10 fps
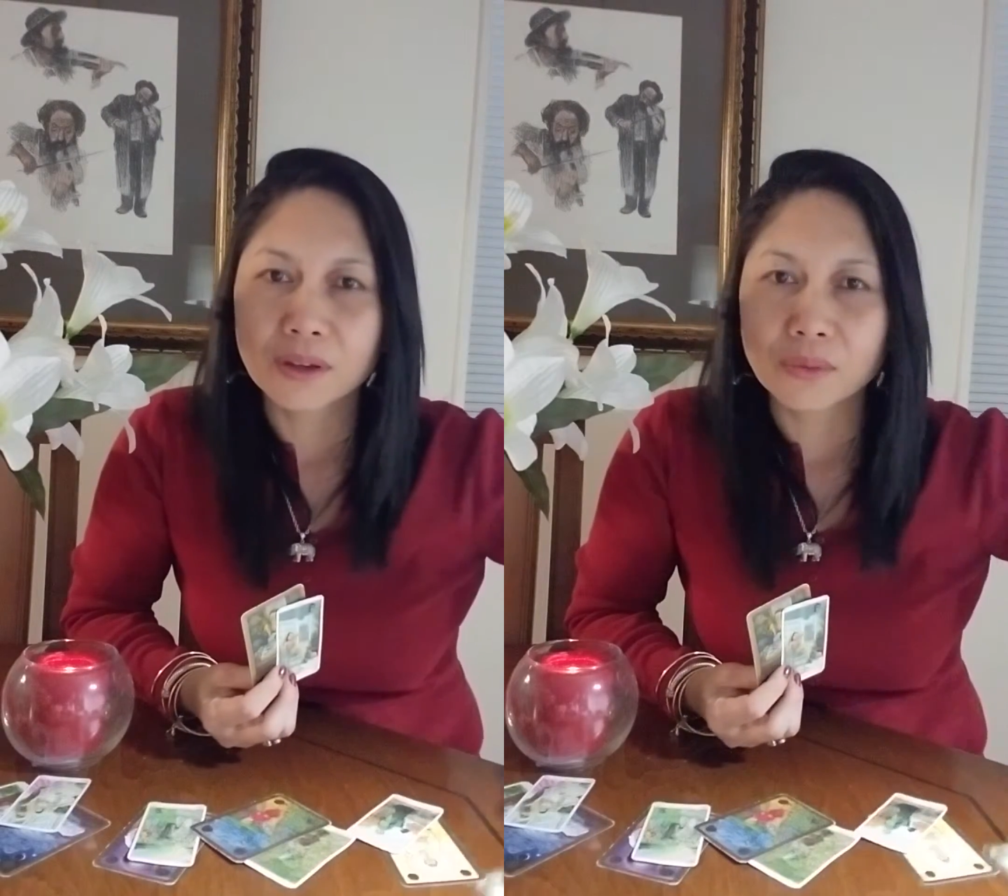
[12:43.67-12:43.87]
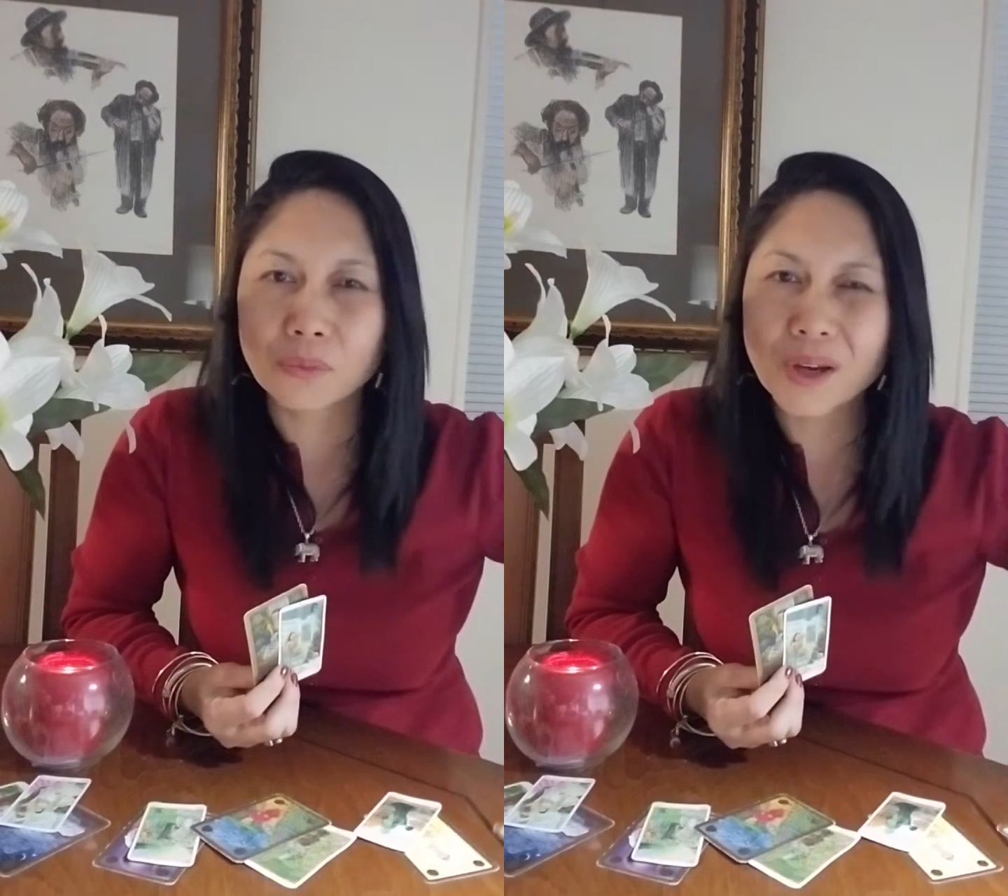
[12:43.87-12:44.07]

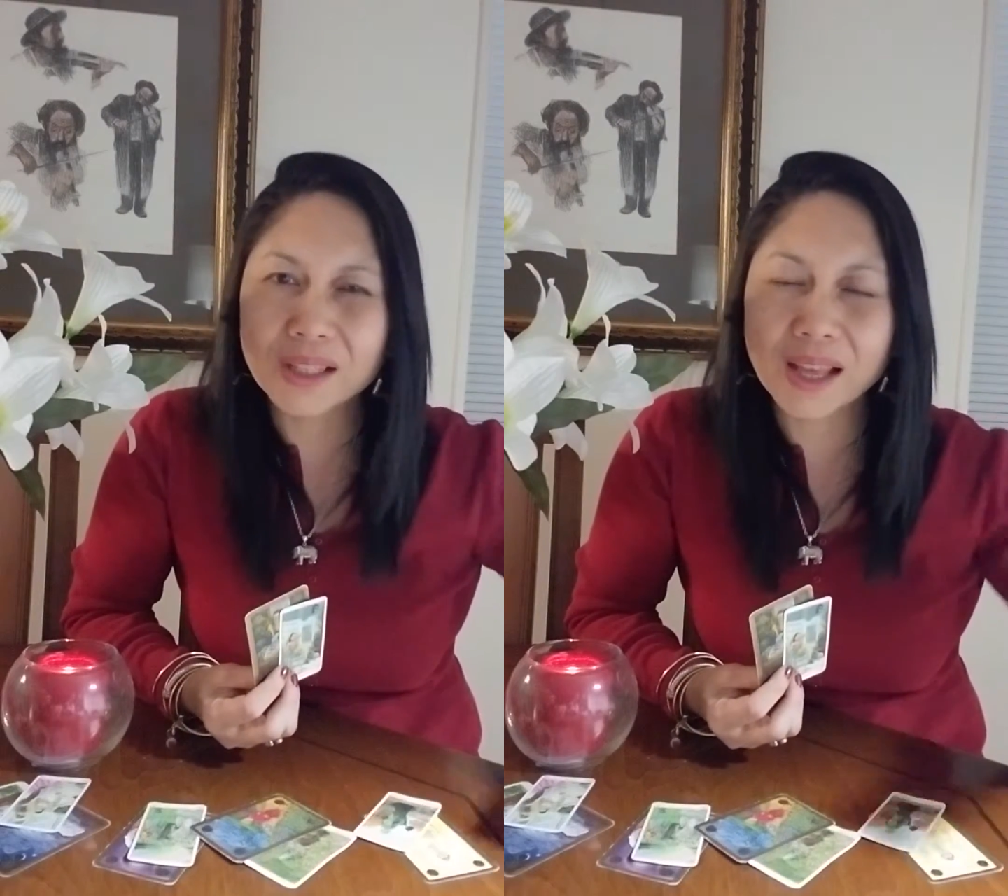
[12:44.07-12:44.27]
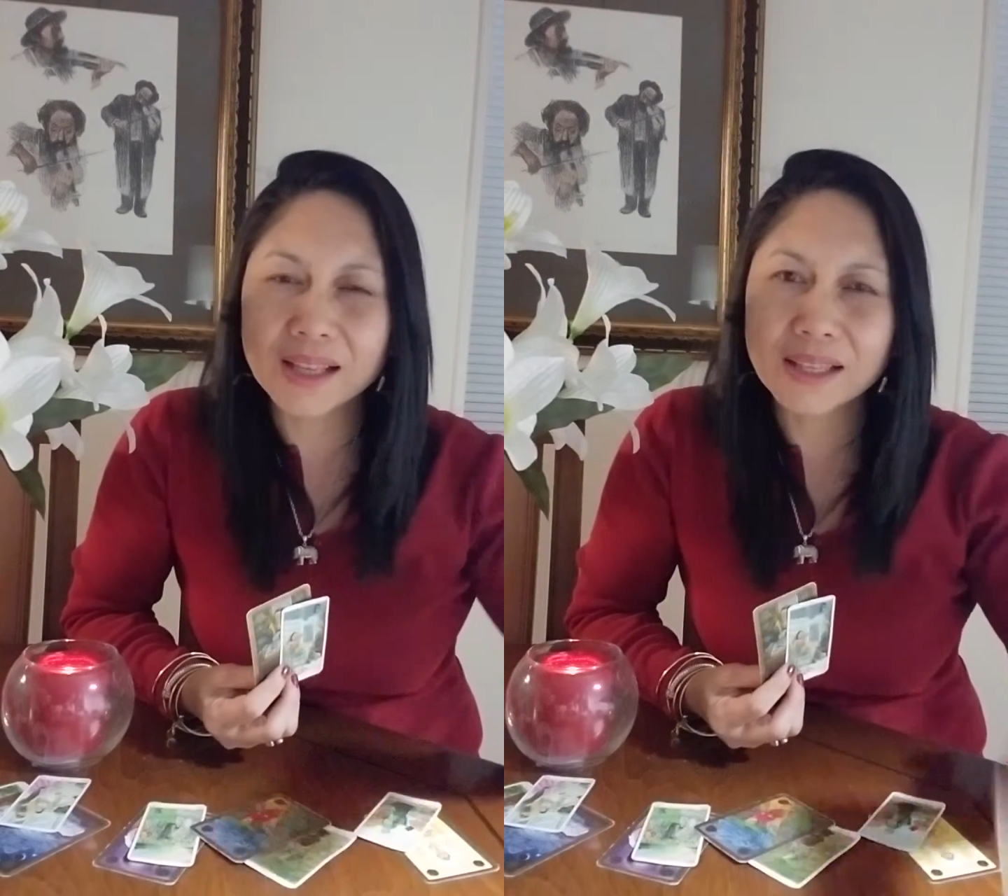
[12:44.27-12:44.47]

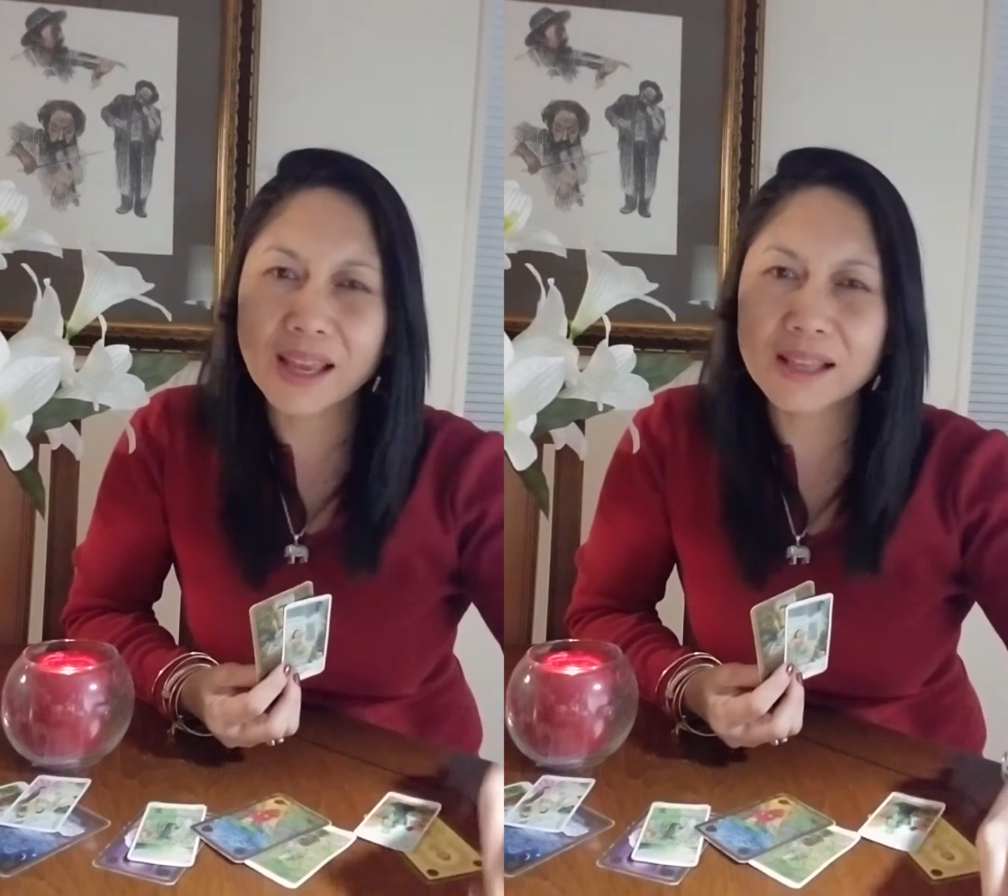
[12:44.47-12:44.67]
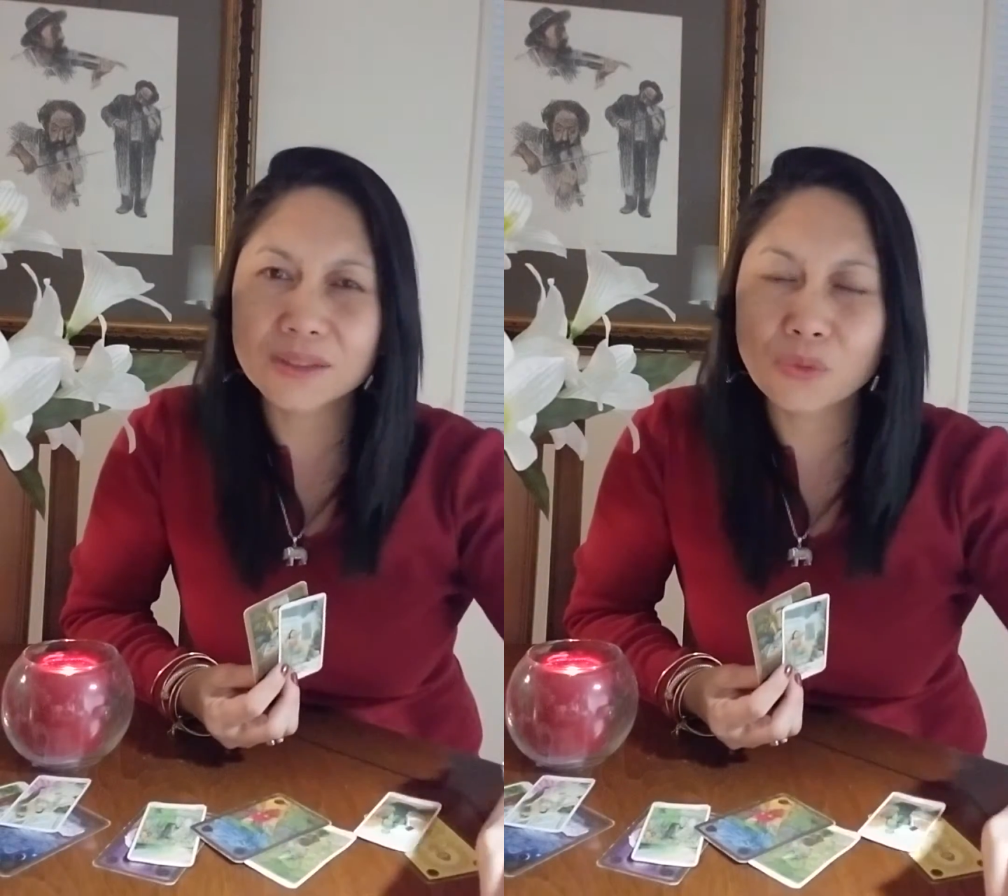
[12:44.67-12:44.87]
what I
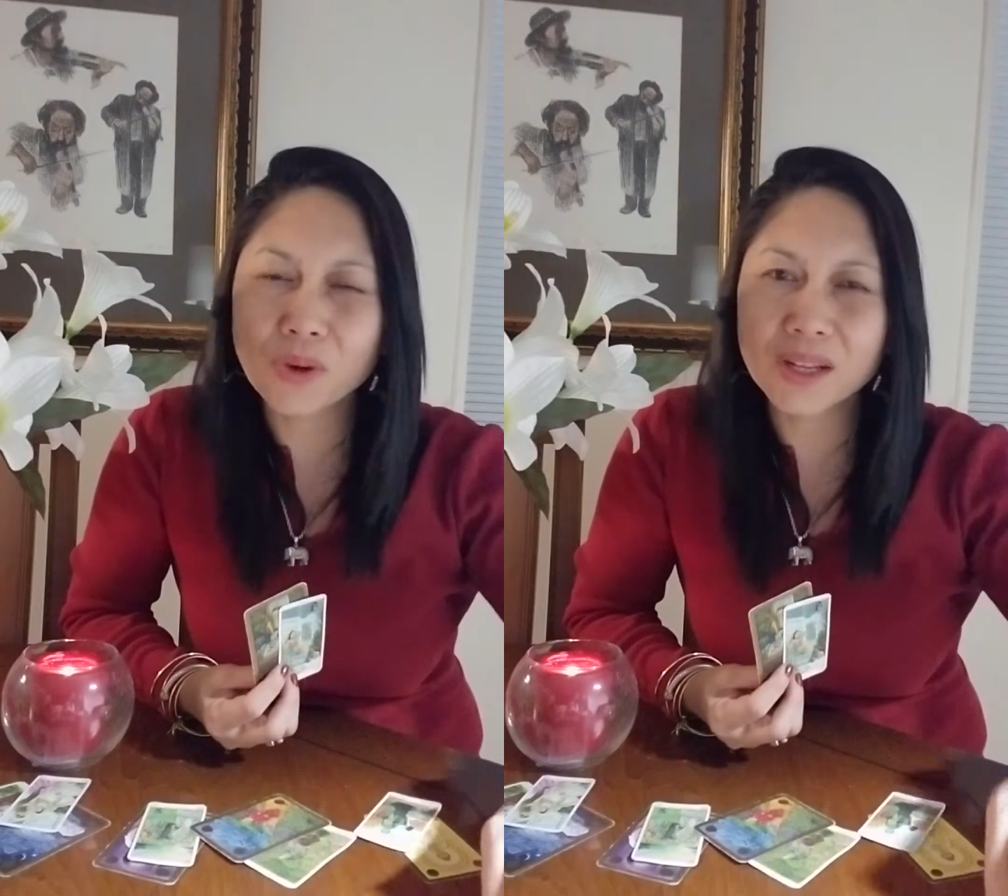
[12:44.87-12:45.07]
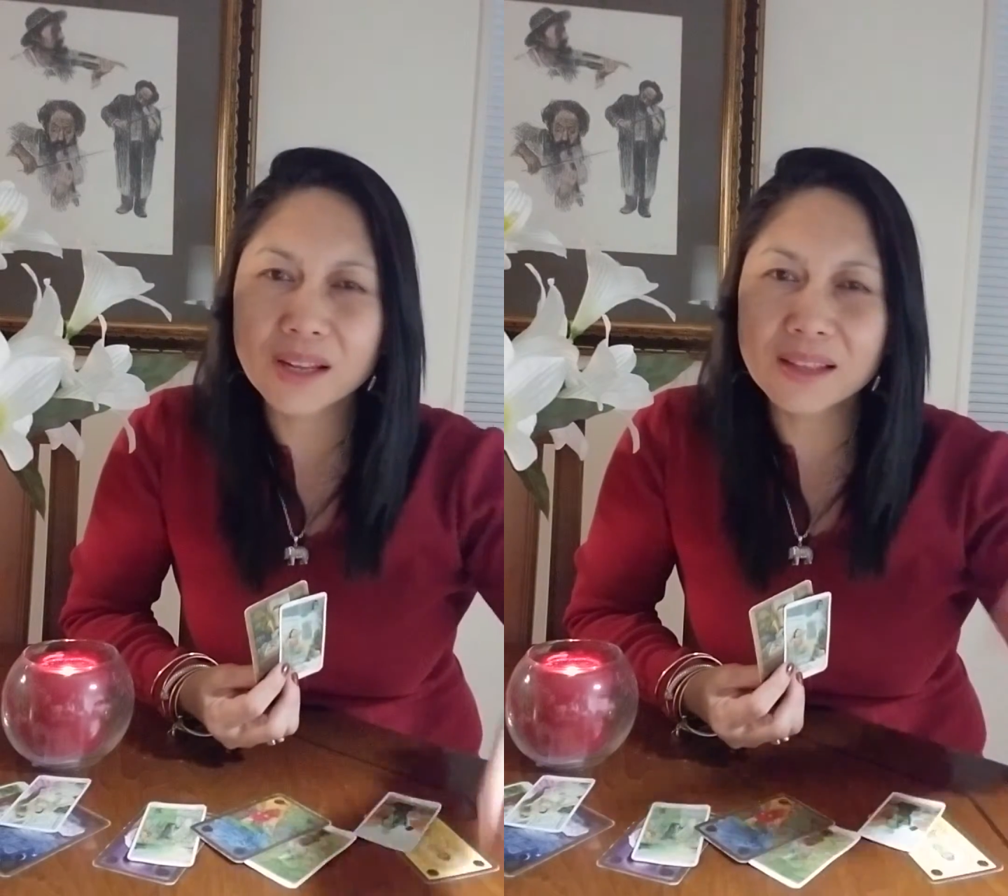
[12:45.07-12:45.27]
ask,
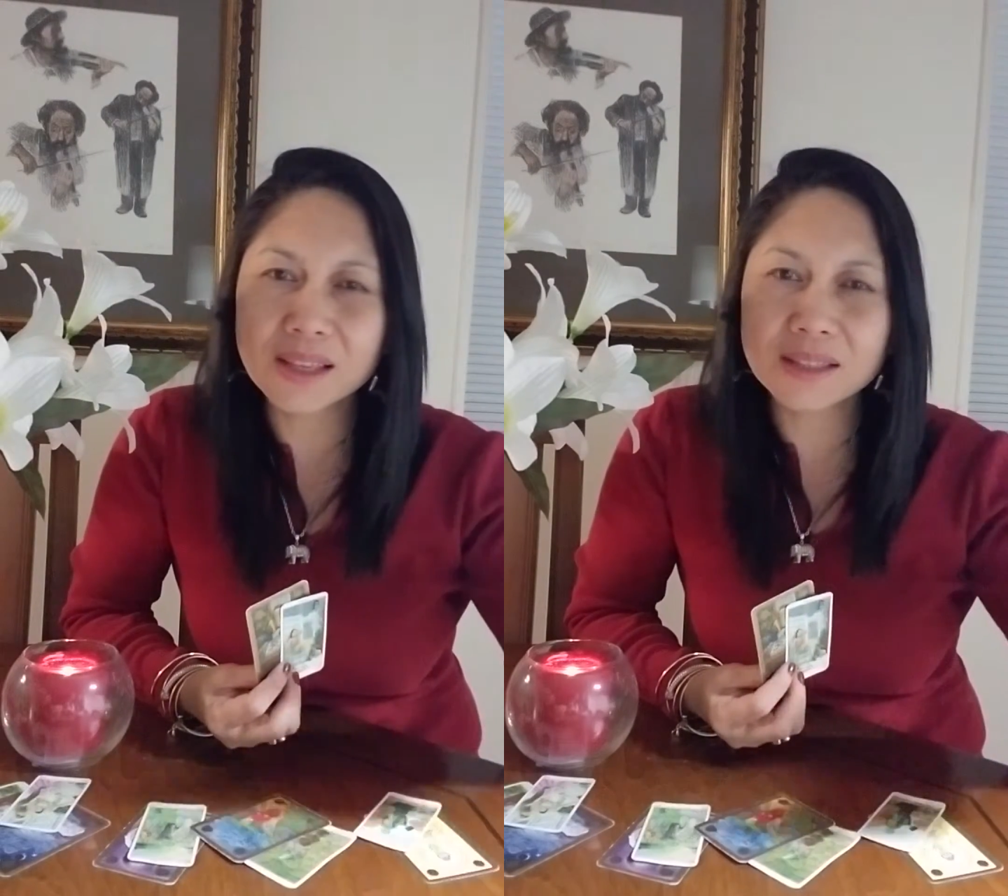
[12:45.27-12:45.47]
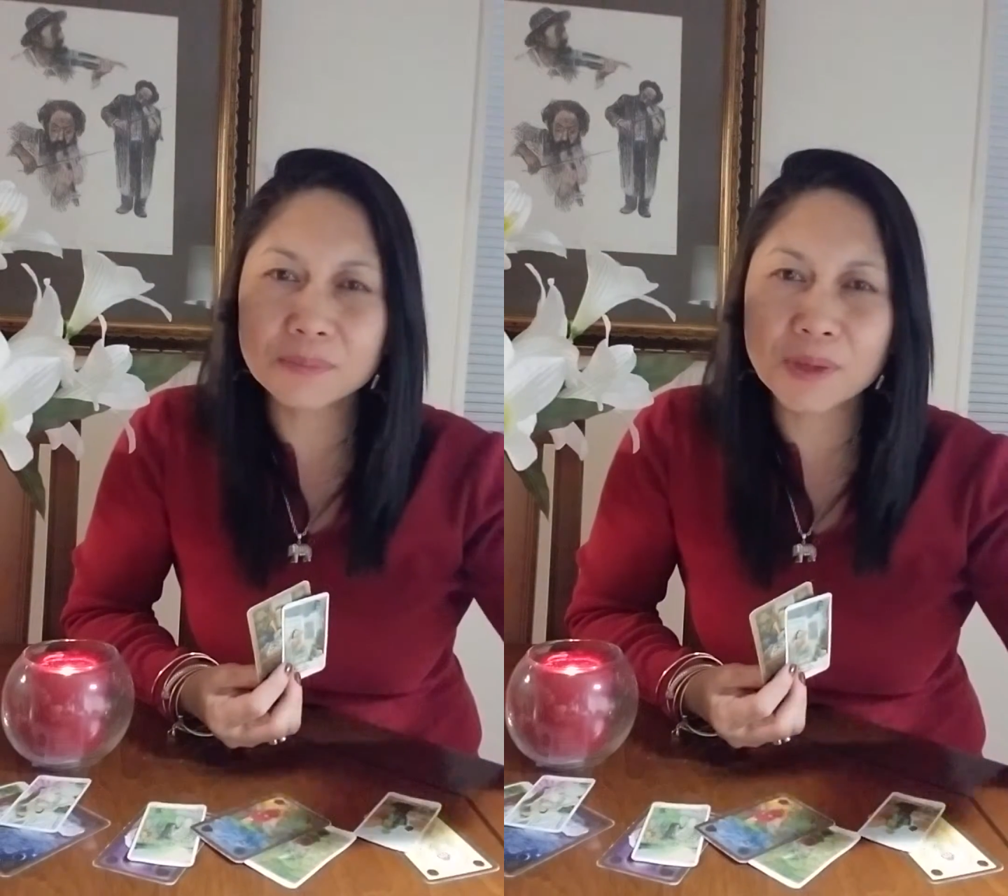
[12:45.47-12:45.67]
what are
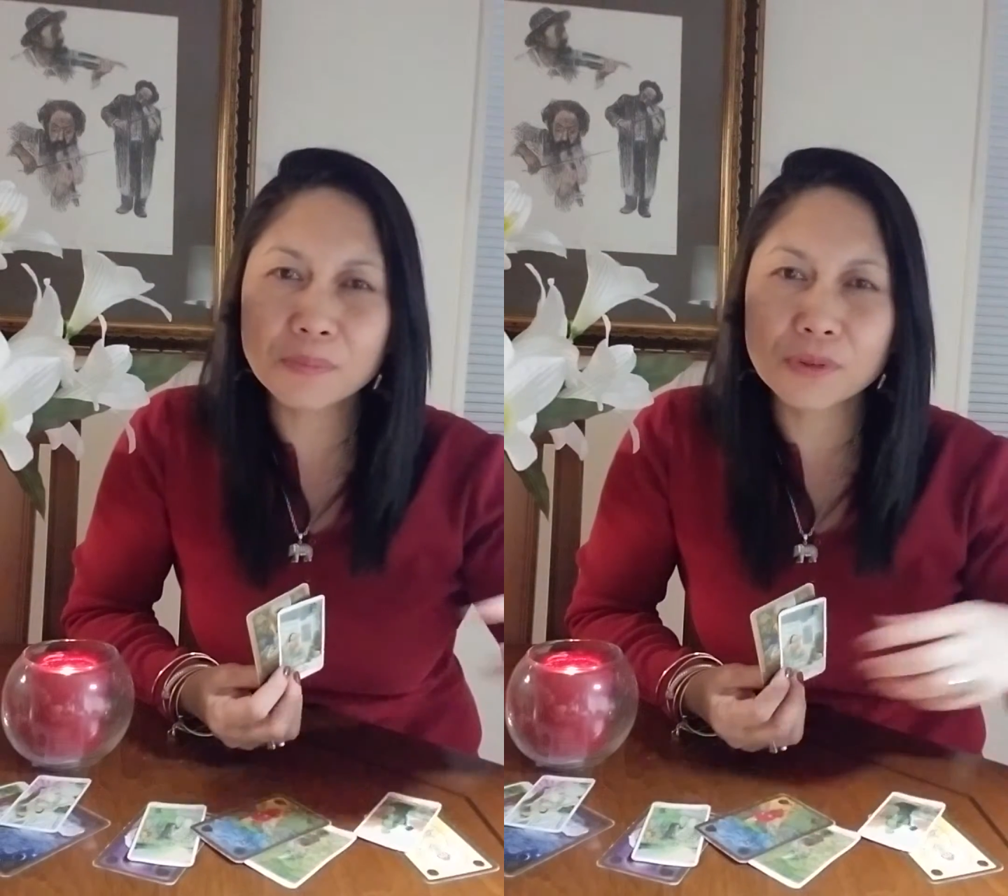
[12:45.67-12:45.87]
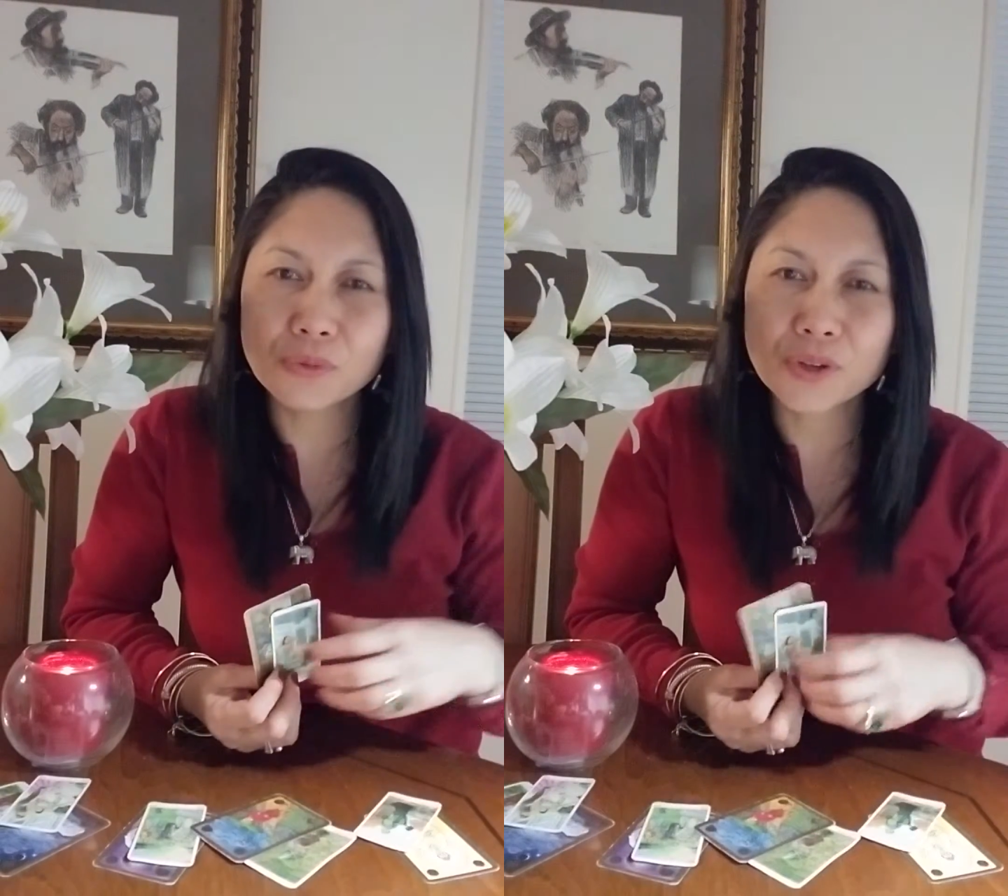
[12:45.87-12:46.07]
these people